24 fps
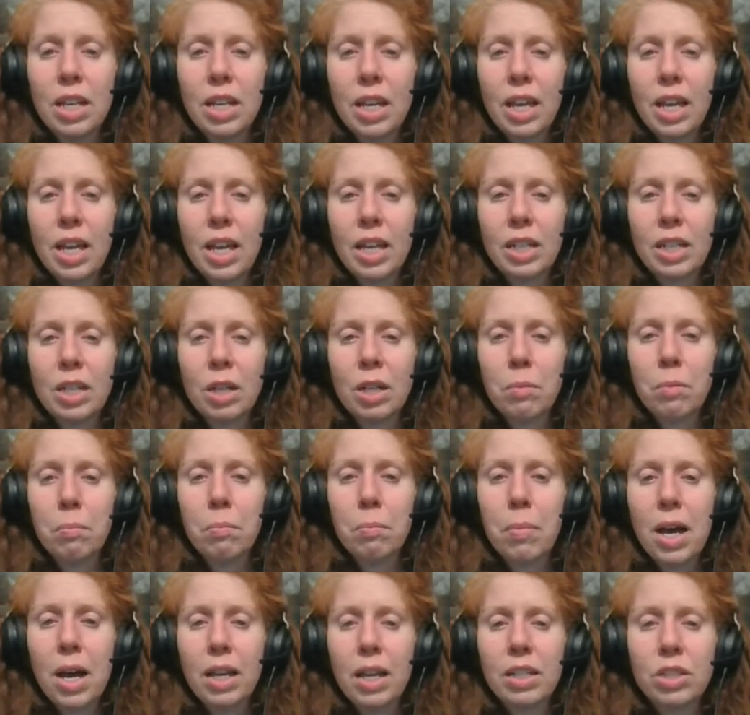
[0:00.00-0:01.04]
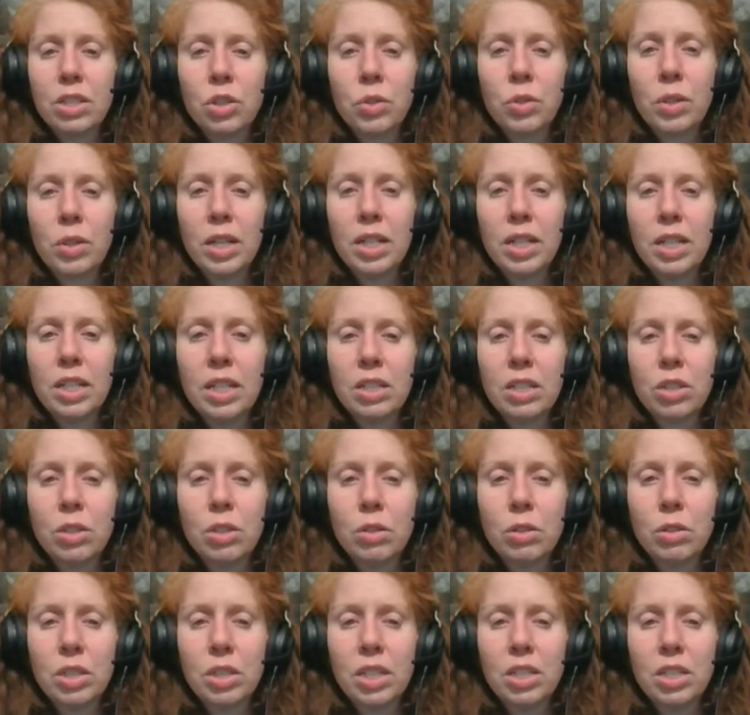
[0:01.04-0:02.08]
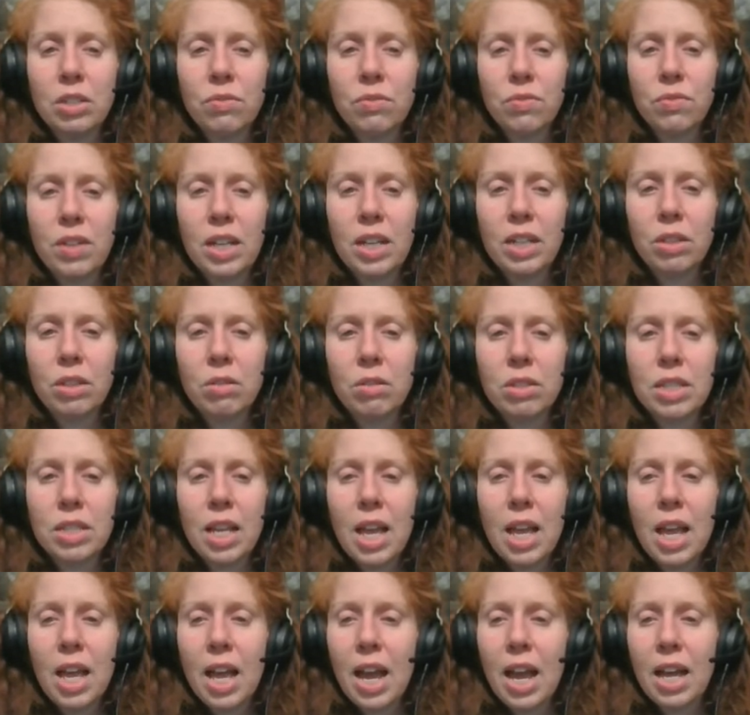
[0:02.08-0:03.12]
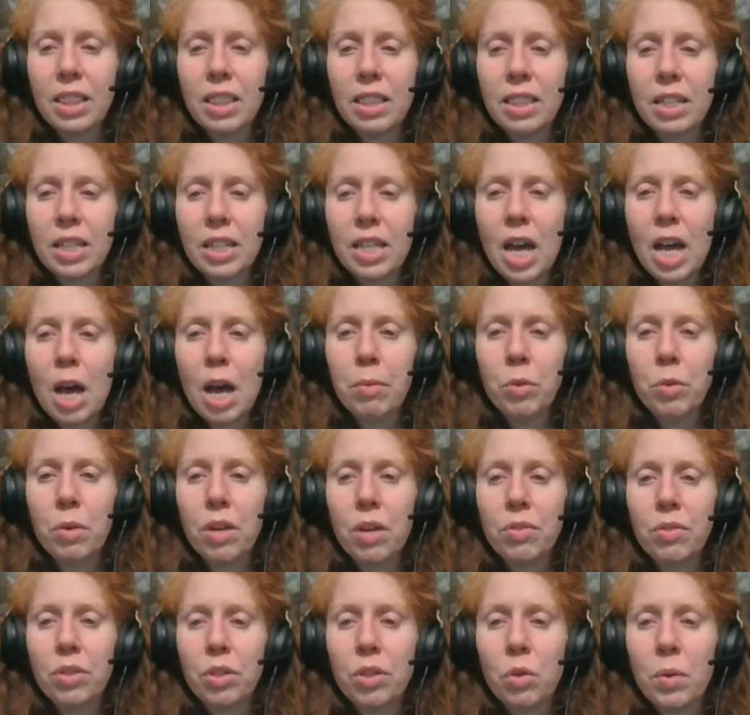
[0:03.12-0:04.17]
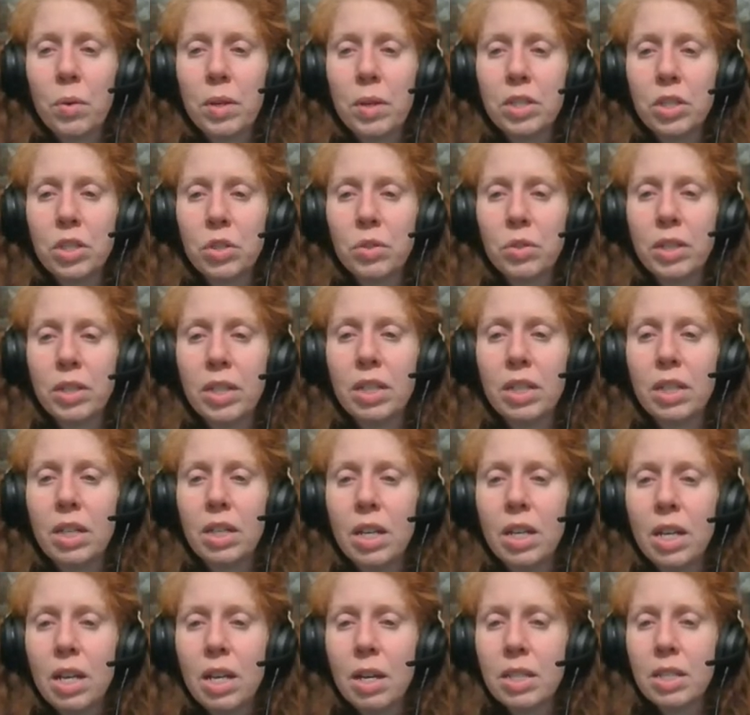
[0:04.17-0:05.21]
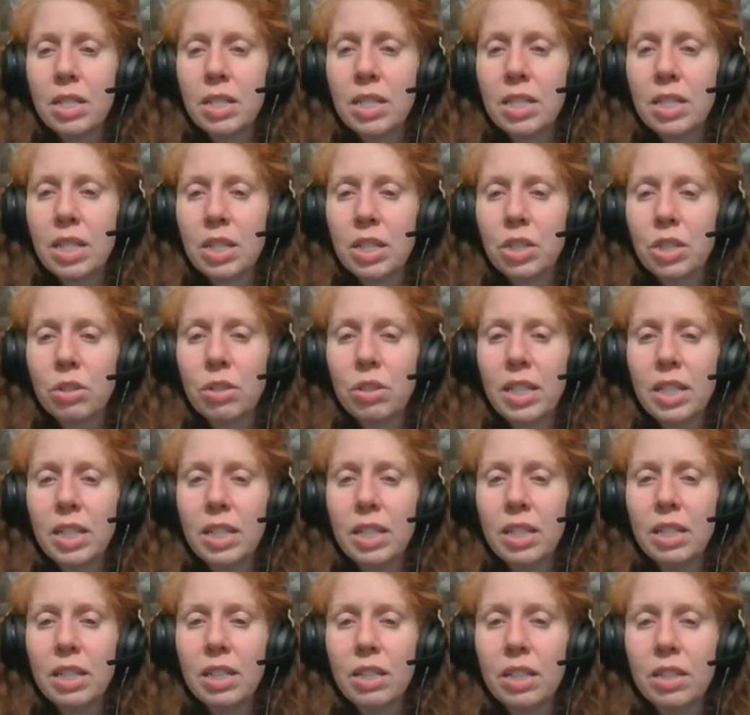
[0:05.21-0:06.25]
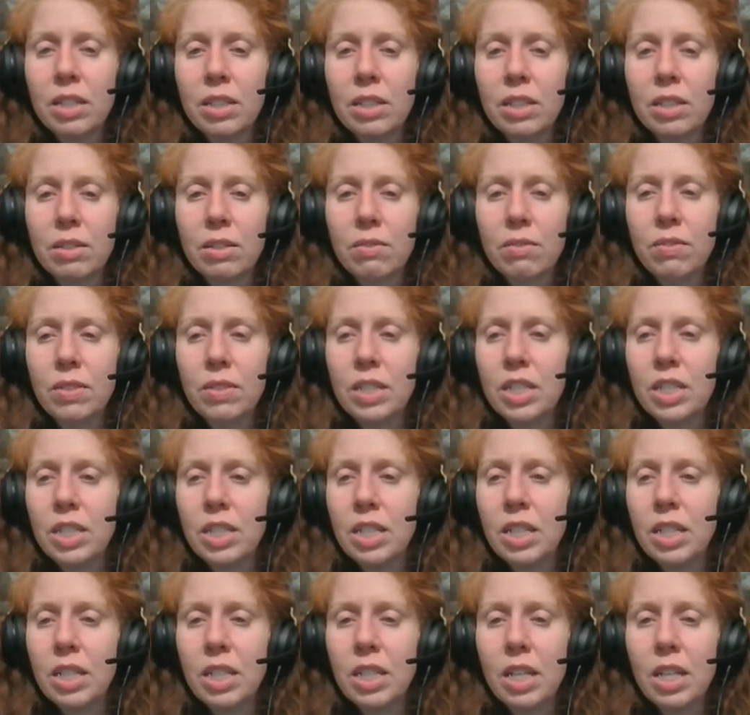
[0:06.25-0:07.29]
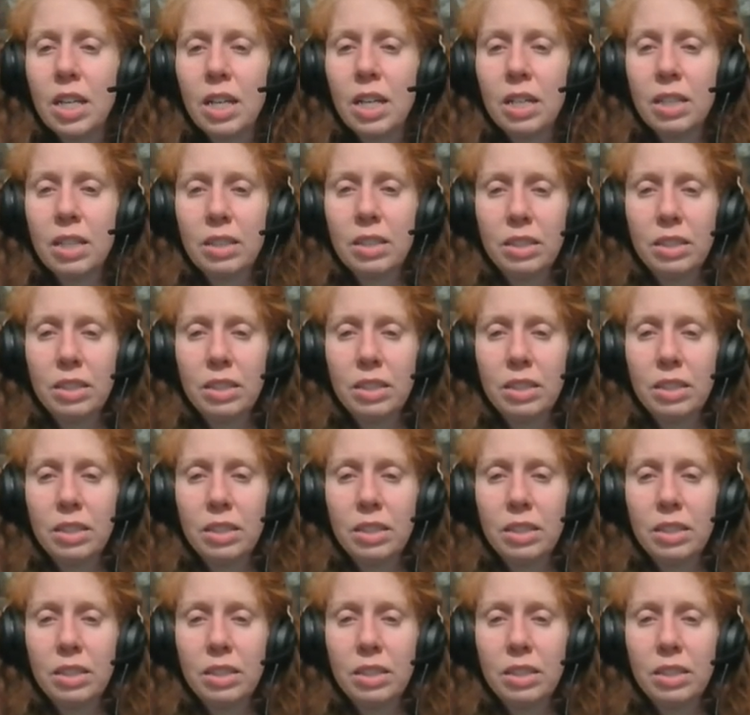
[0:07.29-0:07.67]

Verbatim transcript: and Combined Training Association finals at the Commonwealth Equestrian Center in Virginia.